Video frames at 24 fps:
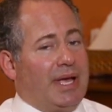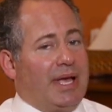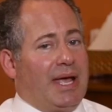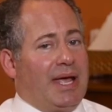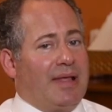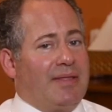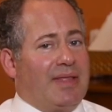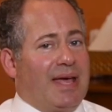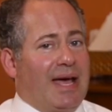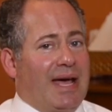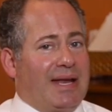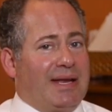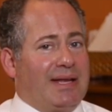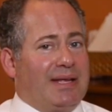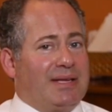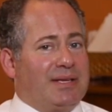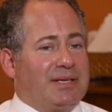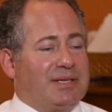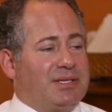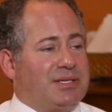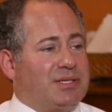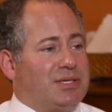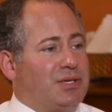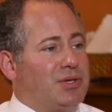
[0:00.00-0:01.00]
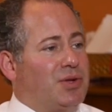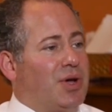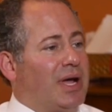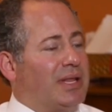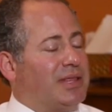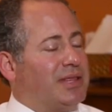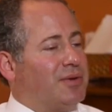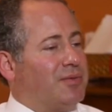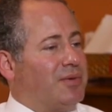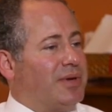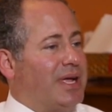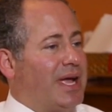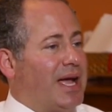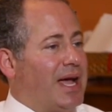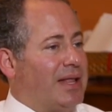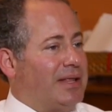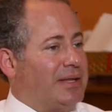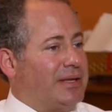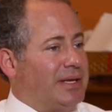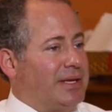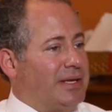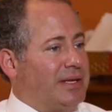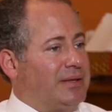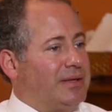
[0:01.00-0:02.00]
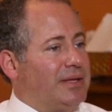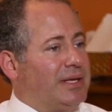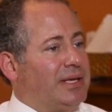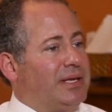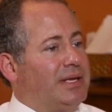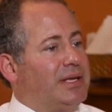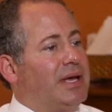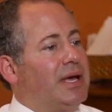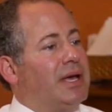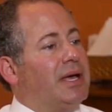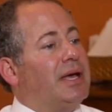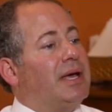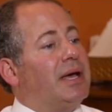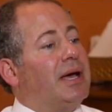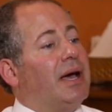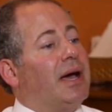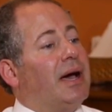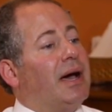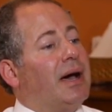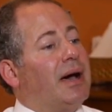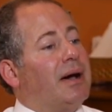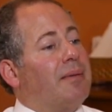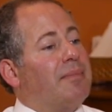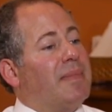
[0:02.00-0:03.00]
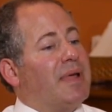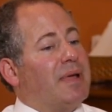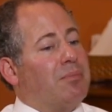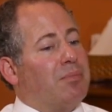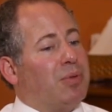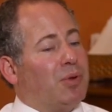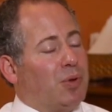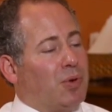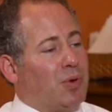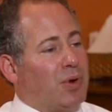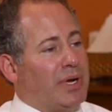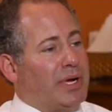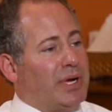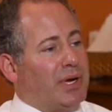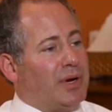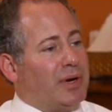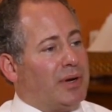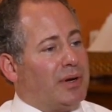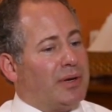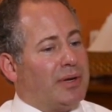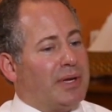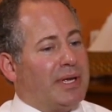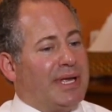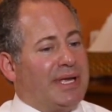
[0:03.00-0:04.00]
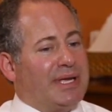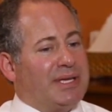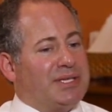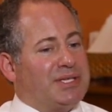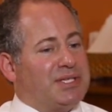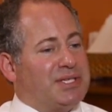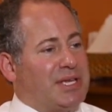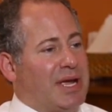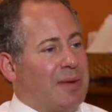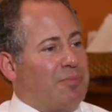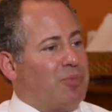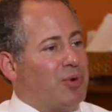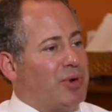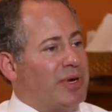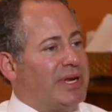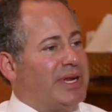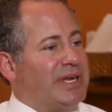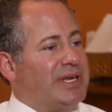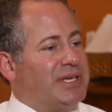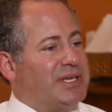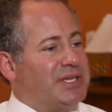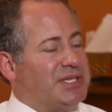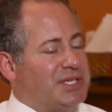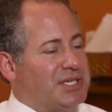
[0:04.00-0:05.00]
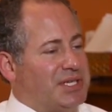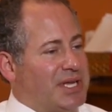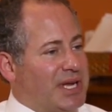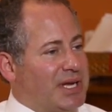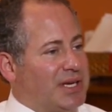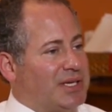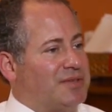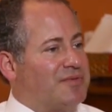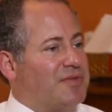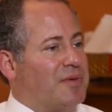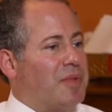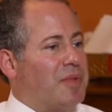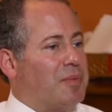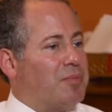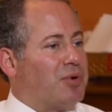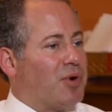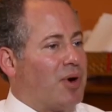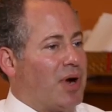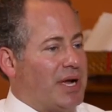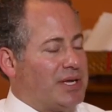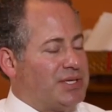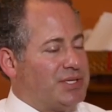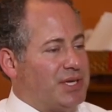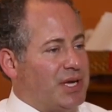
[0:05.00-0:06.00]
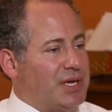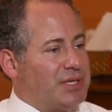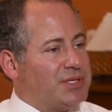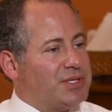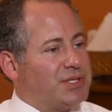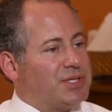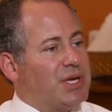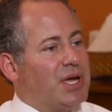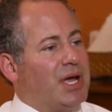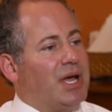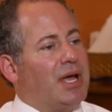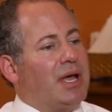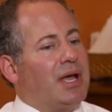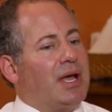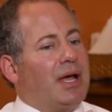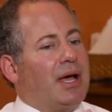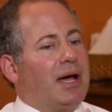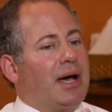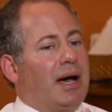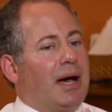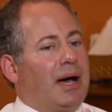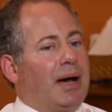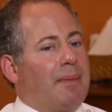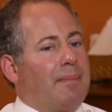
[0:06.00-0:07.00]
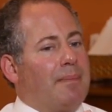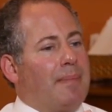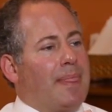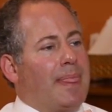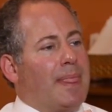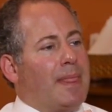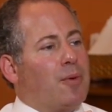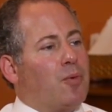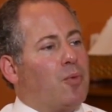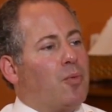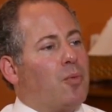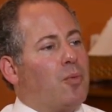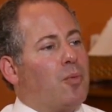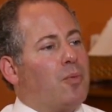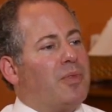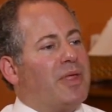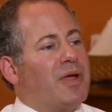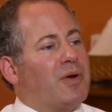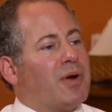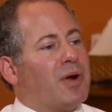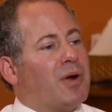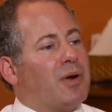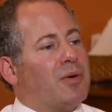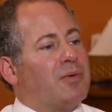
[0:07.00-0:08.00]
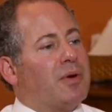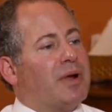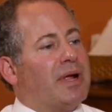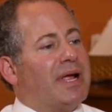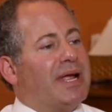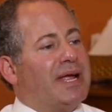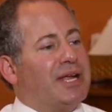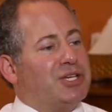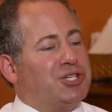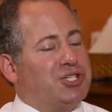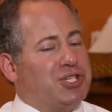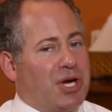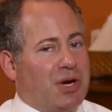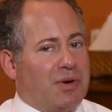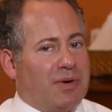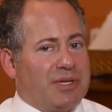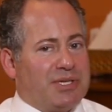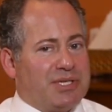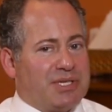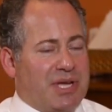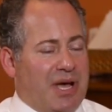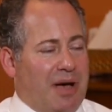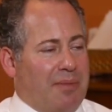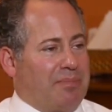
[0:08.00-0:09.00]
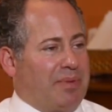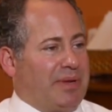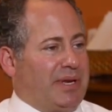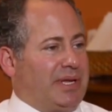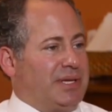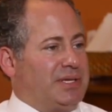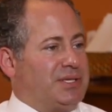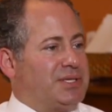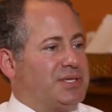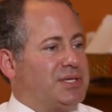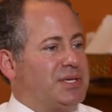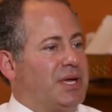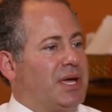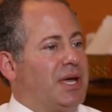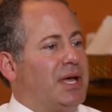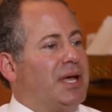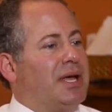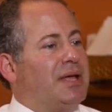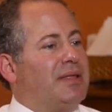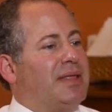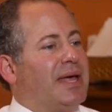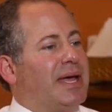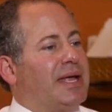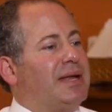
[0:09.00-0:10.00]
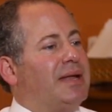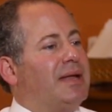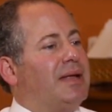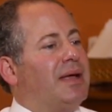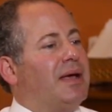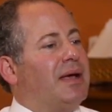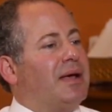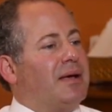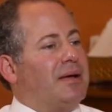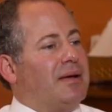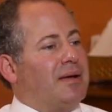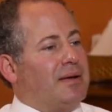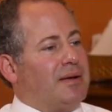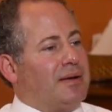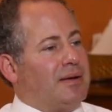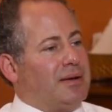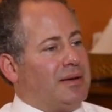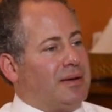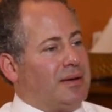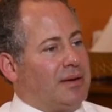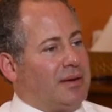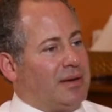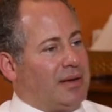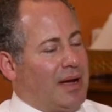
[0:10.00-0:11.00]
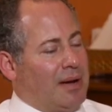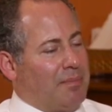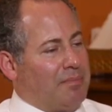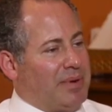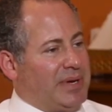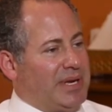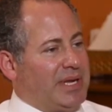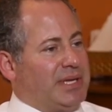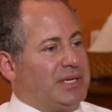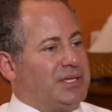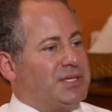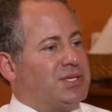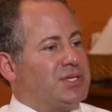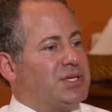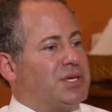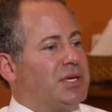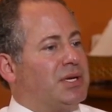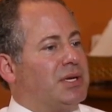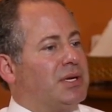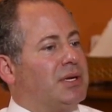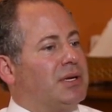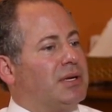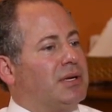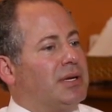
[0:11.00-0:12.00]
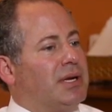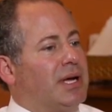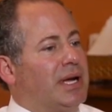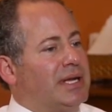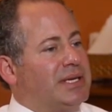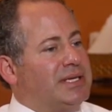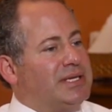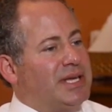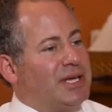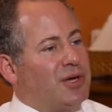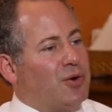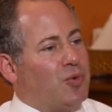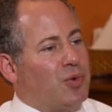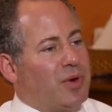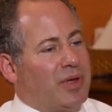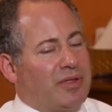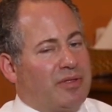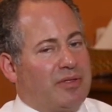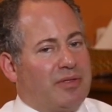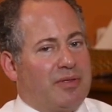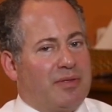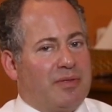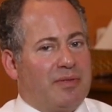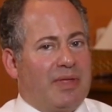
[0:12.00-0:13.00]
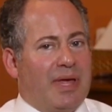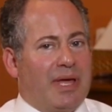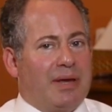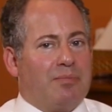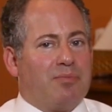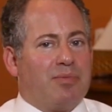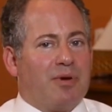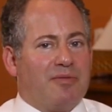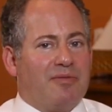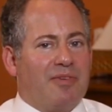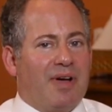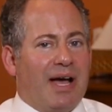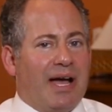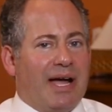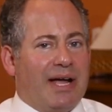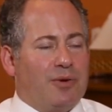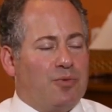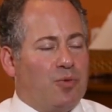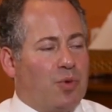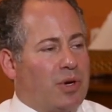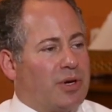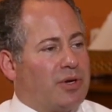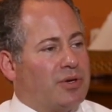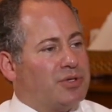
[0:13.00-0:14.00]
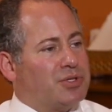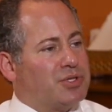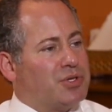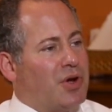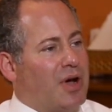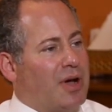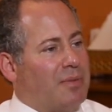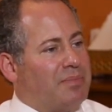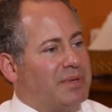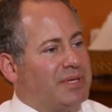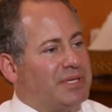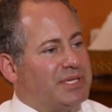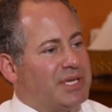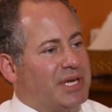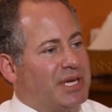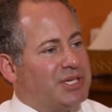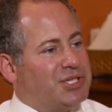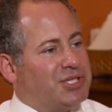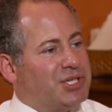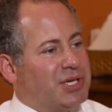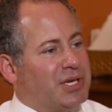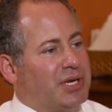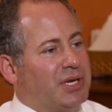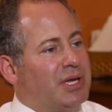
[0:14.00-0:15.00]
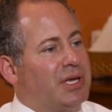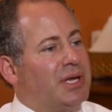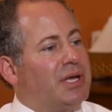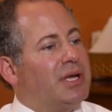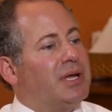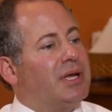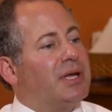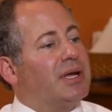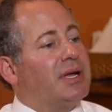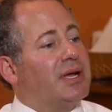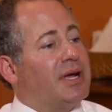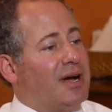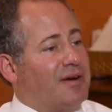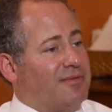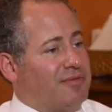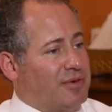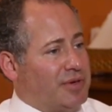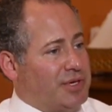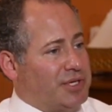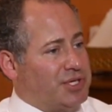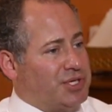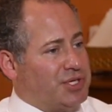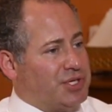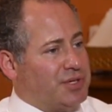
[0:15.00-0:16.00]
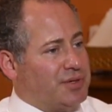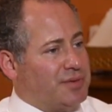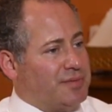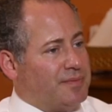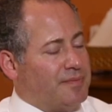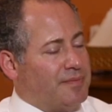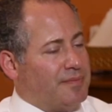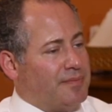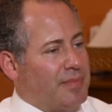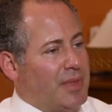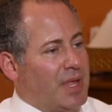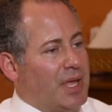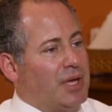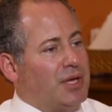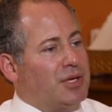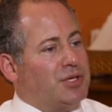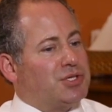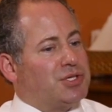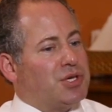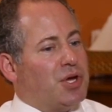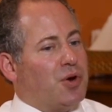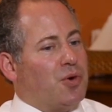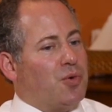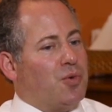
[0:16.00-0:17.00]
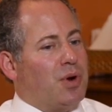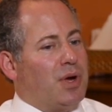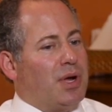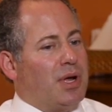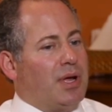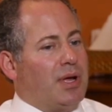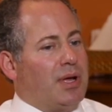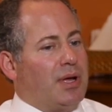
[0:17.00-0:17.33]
and that is not the reality. The employer is separate and distinct the process. There are insurance companies that companies deal with that provide workers' compensation coverage. So